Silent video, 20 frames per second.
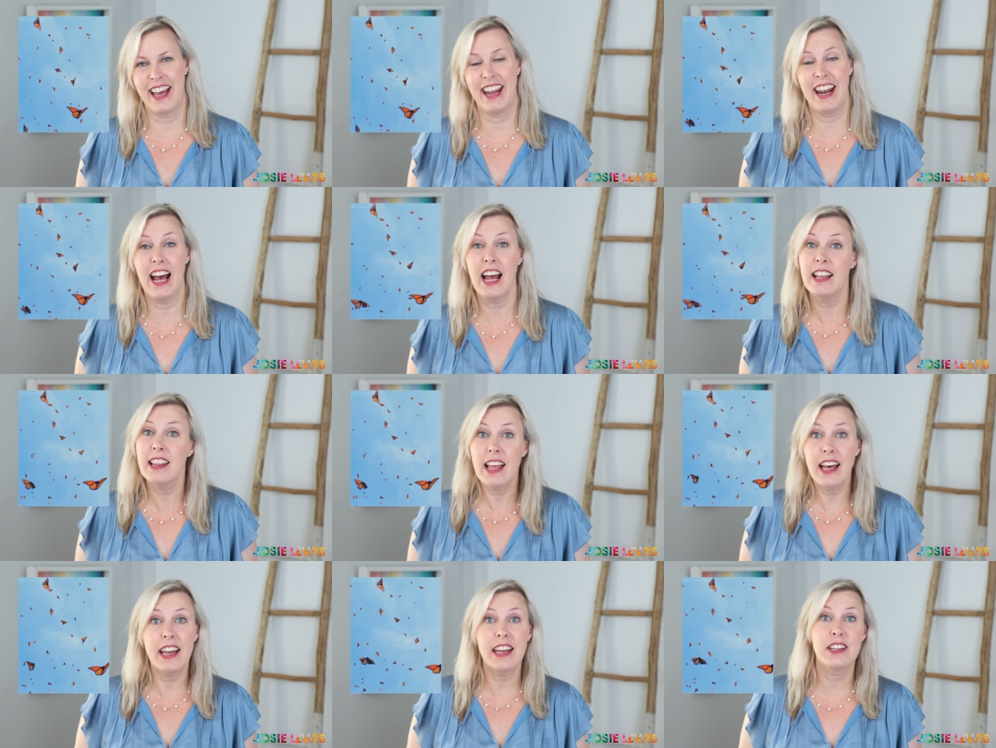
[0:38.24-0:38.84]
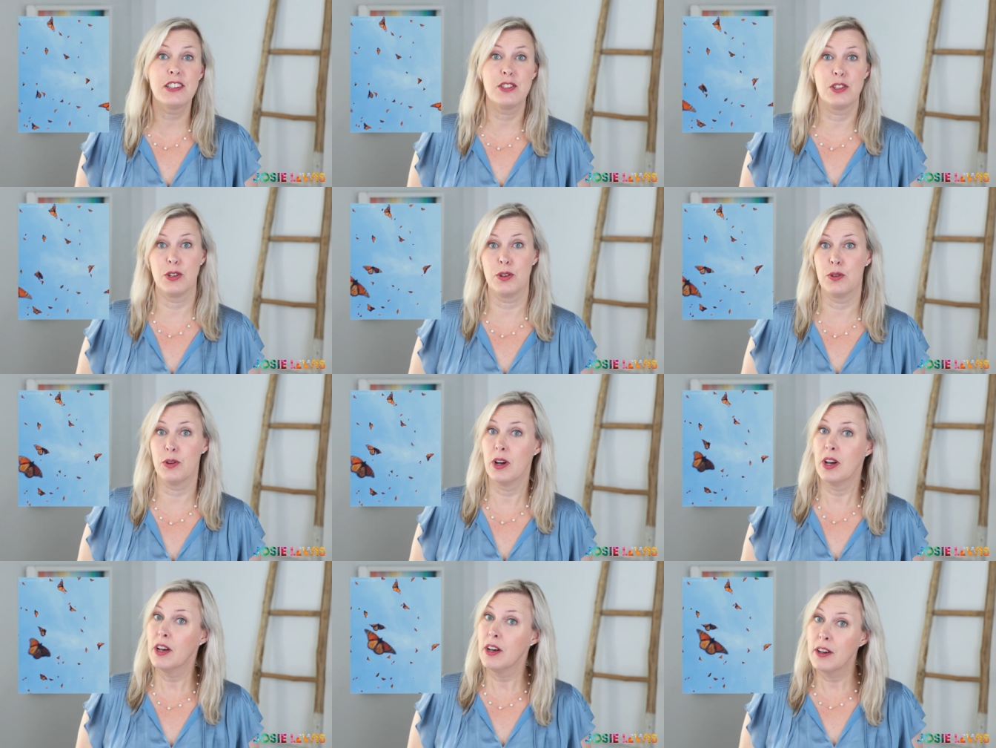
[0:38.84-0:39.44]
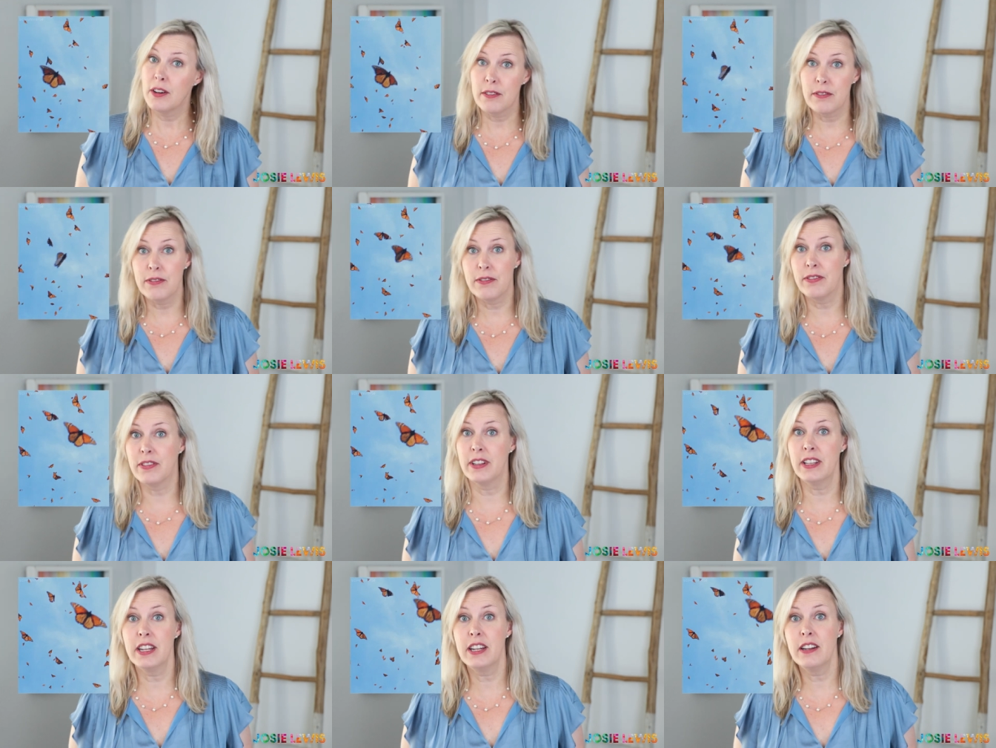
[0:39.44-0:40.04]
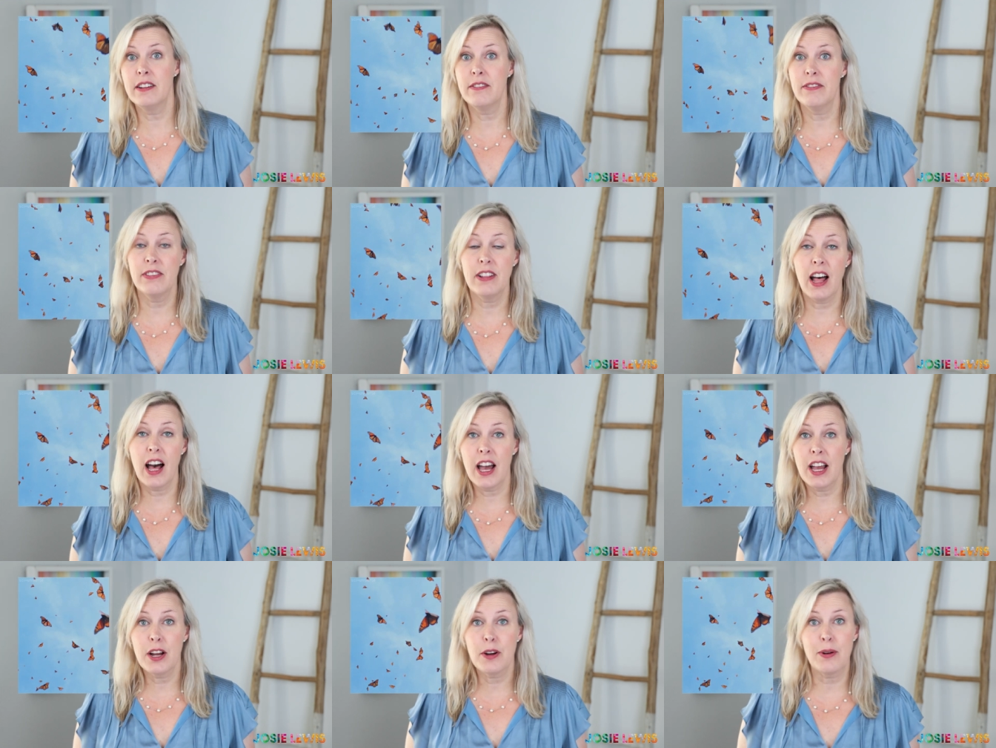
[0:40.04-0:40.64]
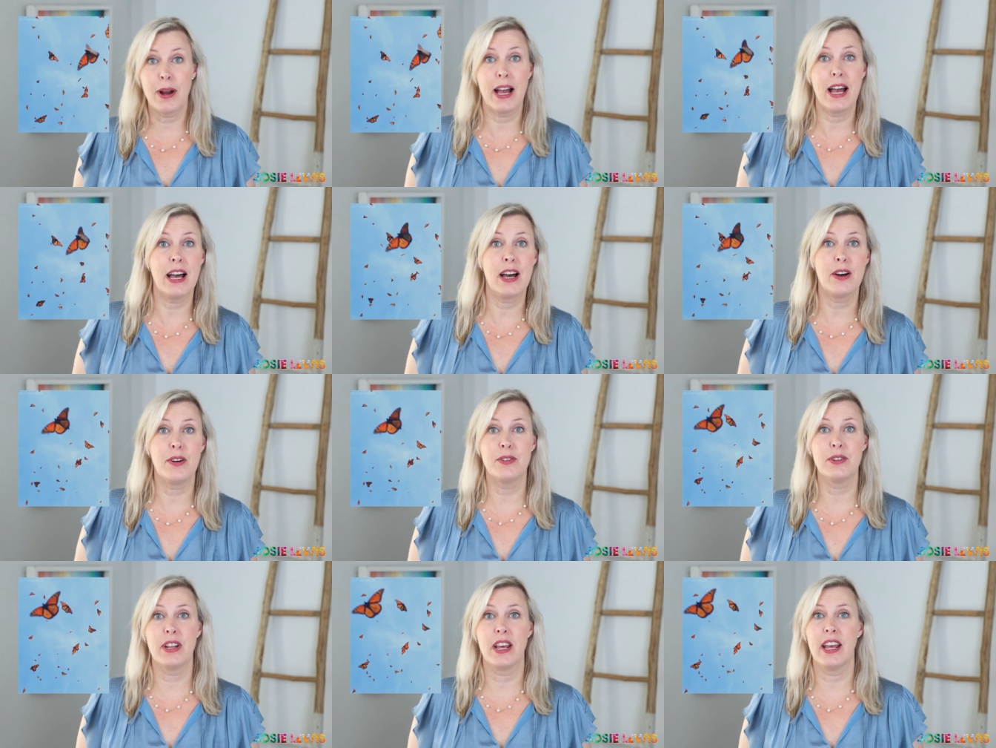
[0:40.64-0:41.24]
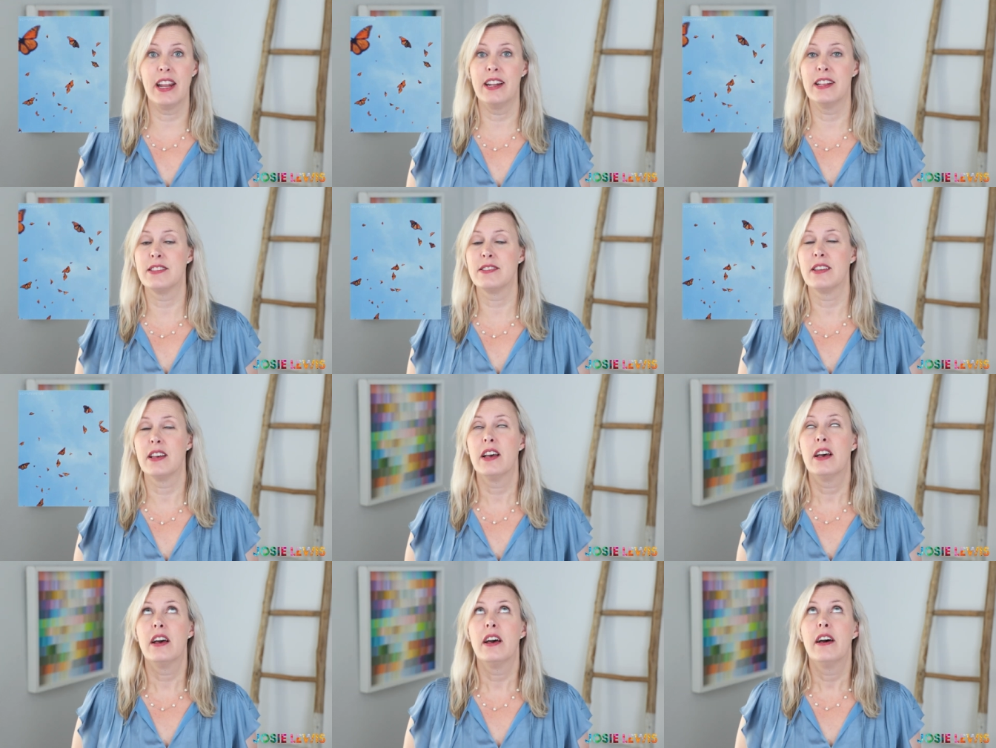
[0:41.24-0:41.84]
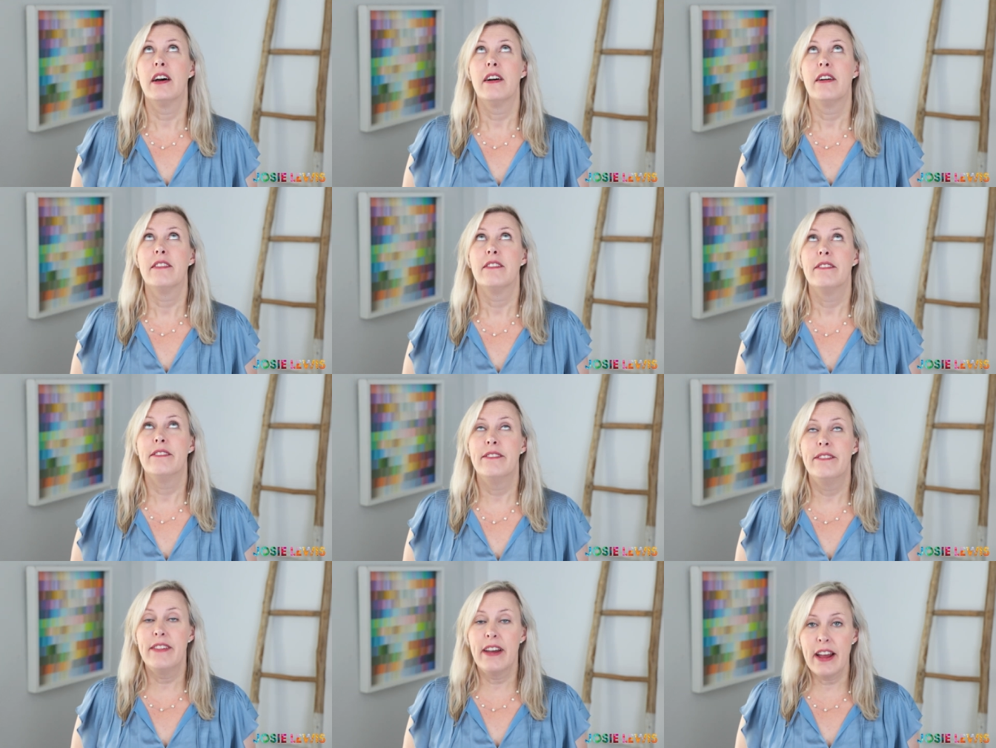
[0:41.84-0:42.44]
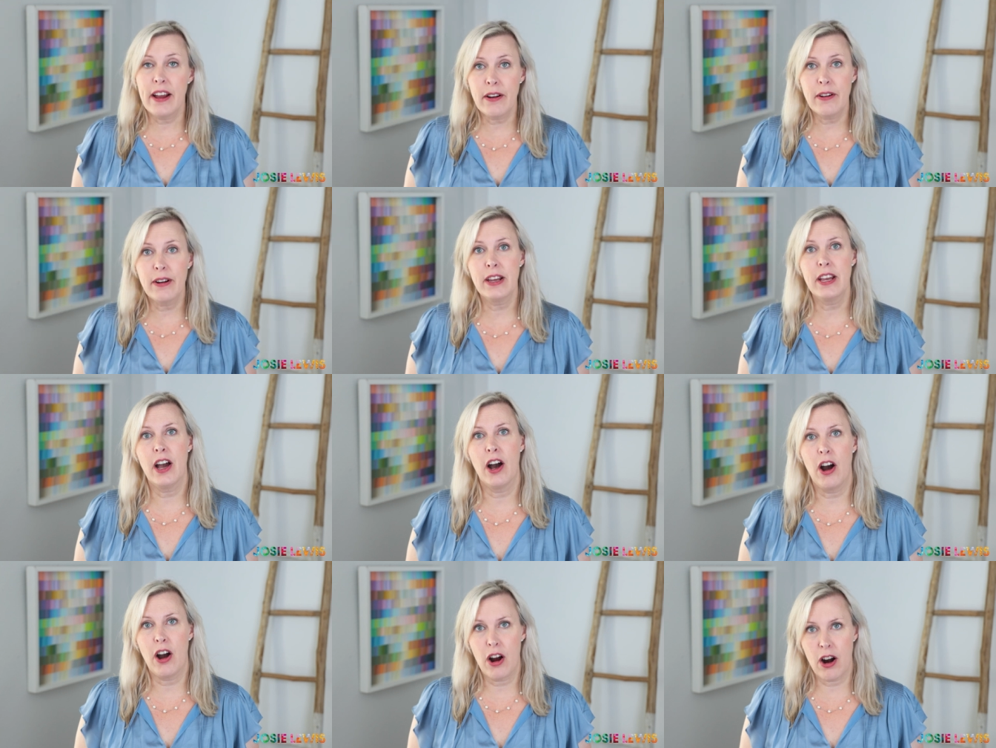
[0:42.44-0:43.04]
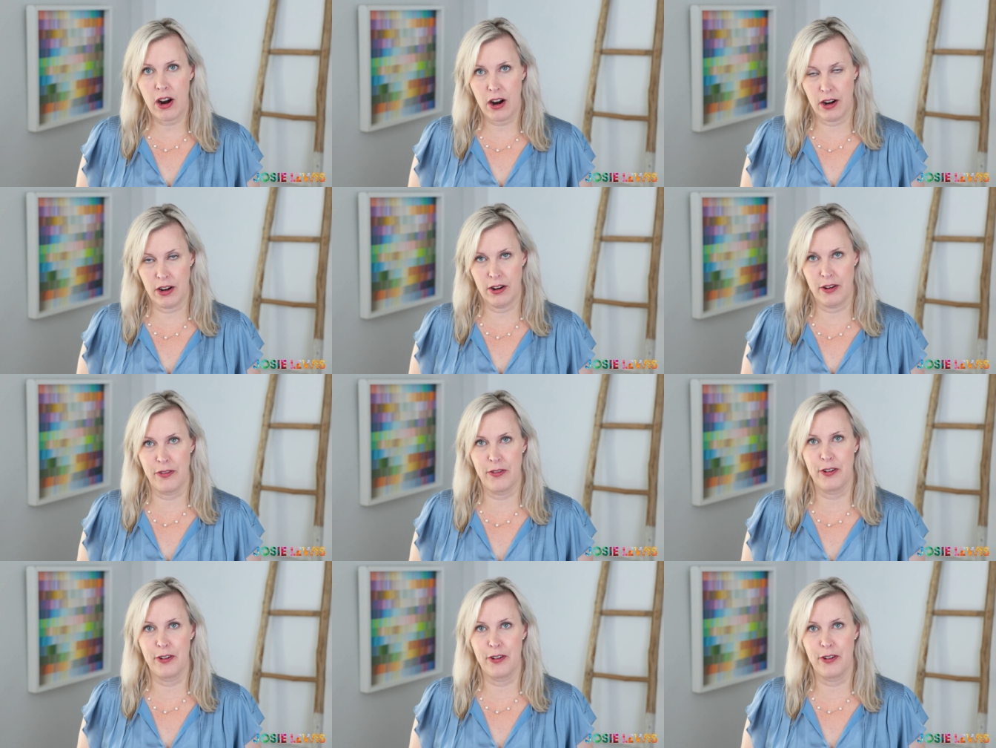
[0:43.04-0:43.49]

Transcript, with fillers: and I like to flit and fly around, and it's very hard